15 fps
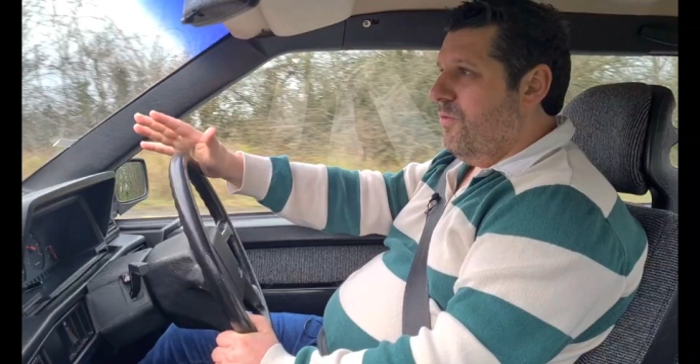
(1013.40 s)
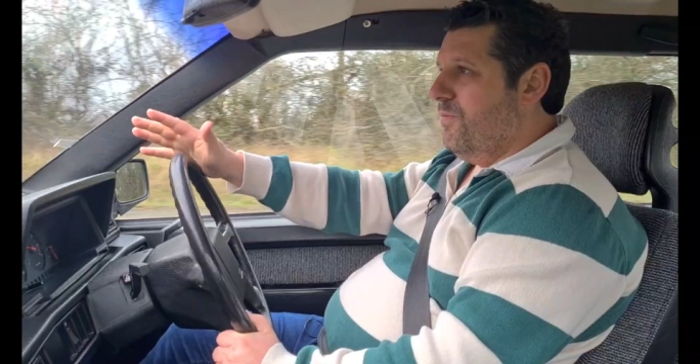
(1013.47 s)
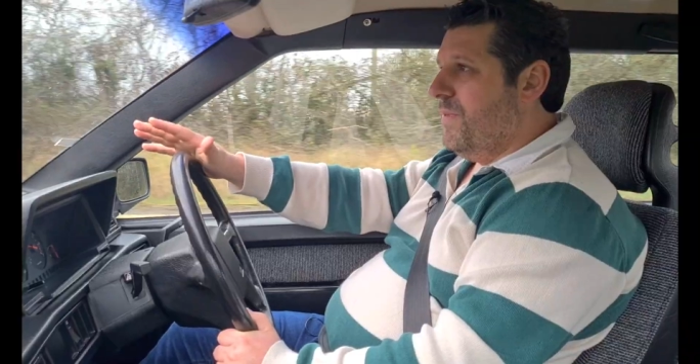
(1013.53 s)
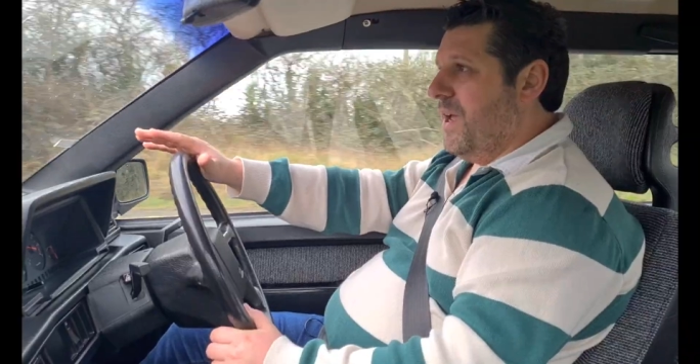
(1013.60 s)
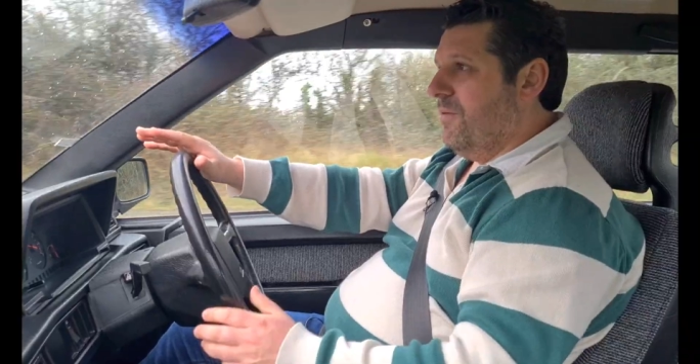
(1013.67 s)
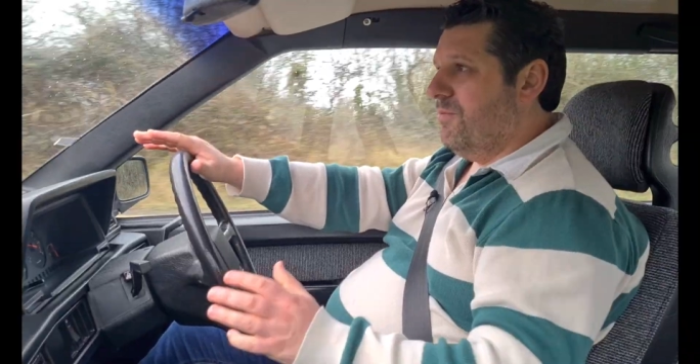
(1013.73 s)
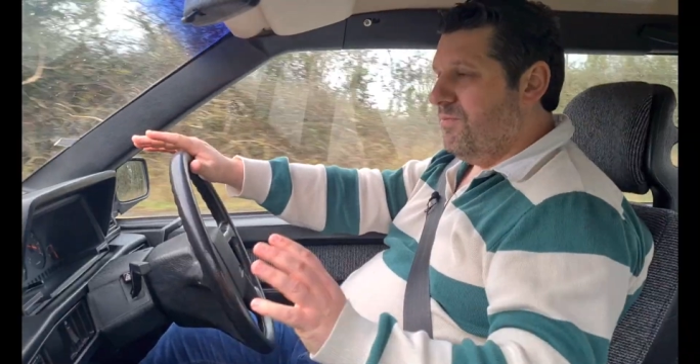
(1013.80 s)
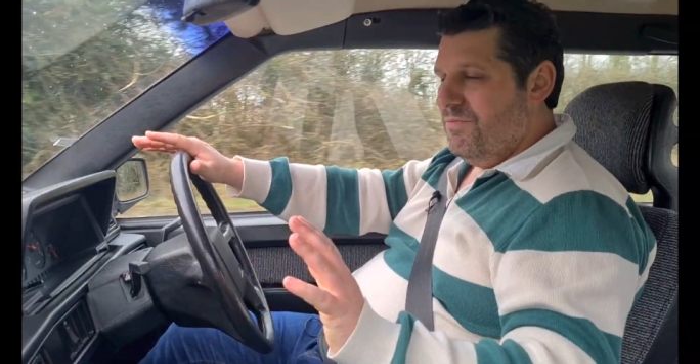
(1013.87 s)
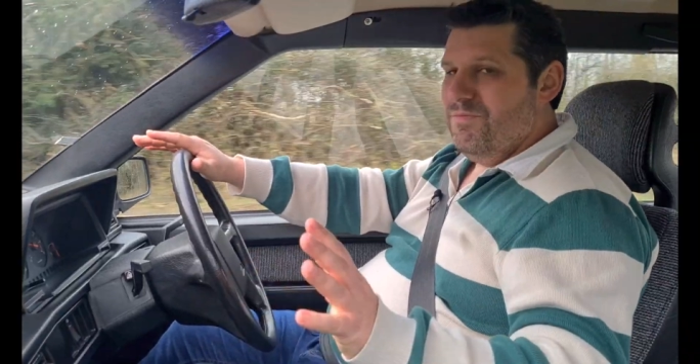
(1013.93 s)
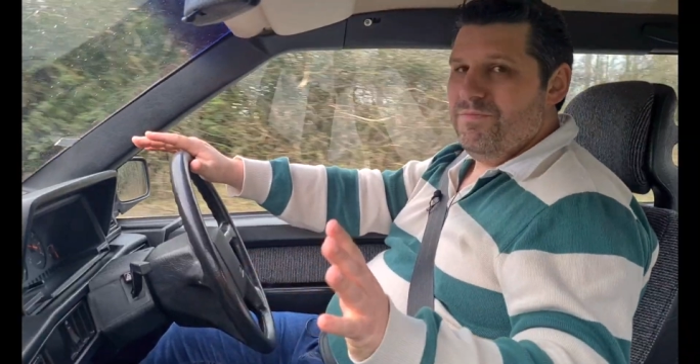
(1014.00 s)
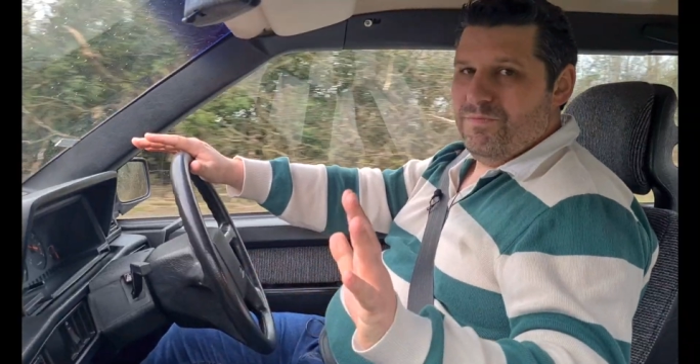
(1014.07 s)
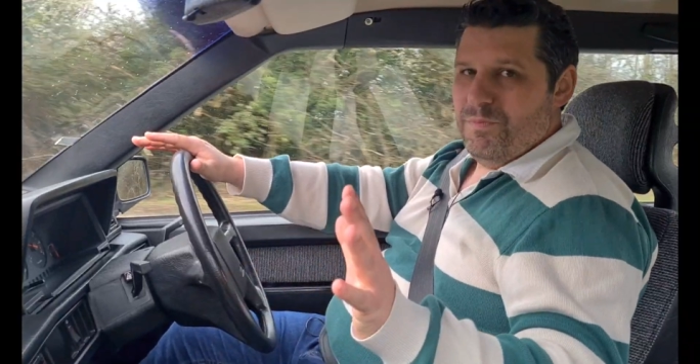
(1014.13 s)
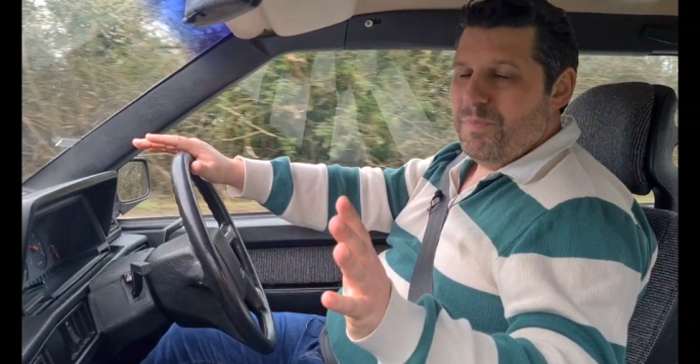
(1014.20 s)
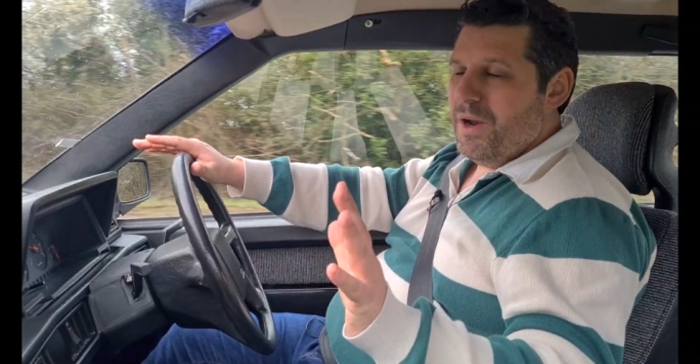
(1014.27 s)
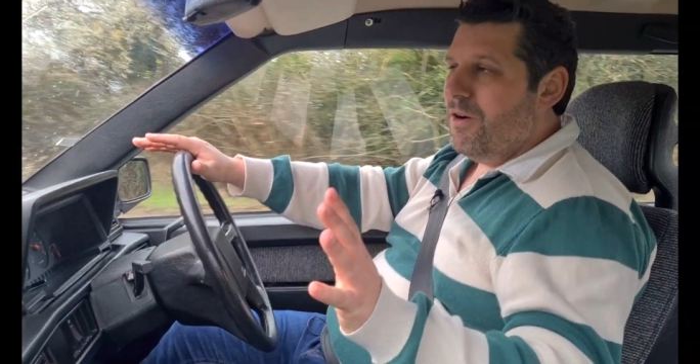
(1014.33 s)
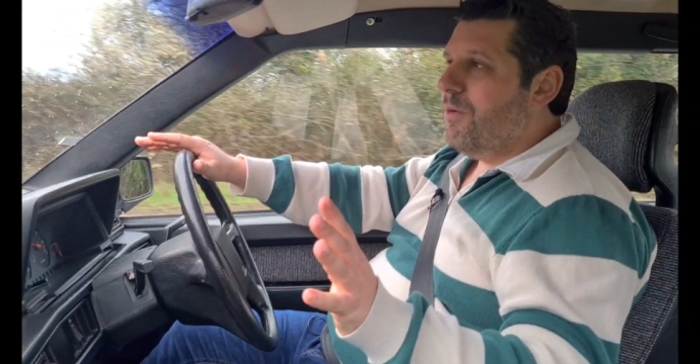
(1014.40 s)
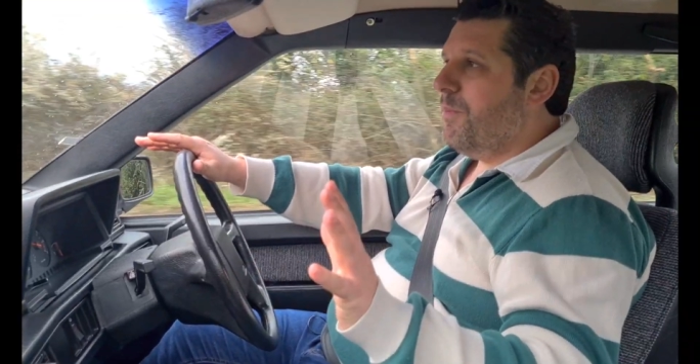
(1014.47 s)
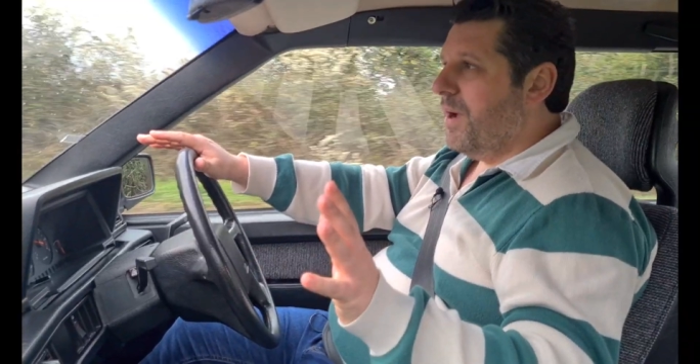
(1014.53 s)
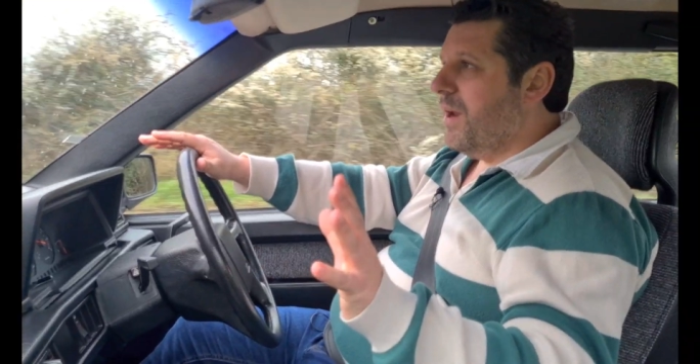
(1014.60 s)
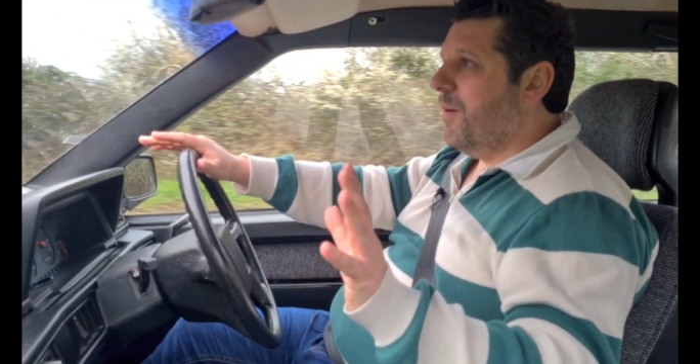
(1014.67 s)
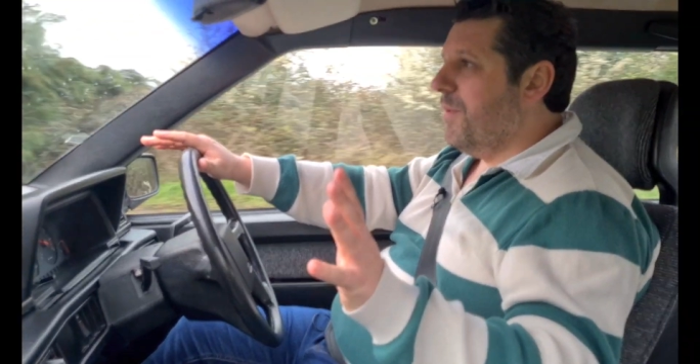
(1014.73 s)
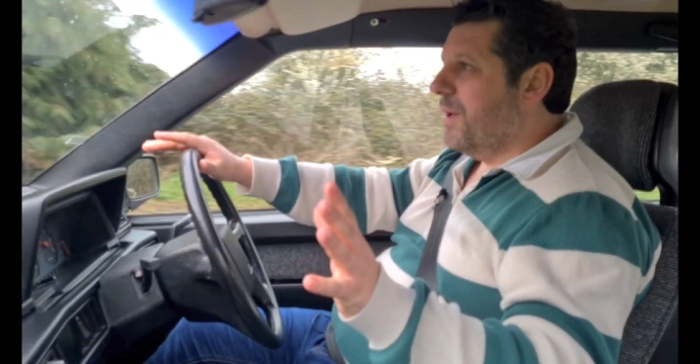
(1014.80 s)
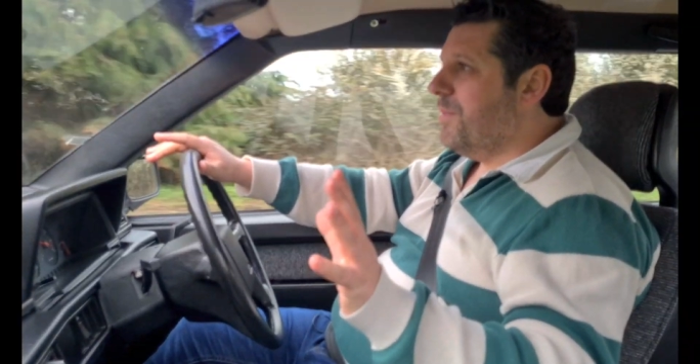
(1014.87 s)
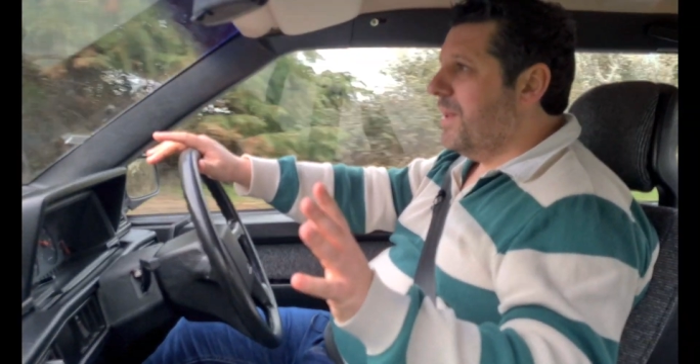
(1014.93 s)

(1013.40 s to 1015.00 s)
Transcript: now, bear in mind, I might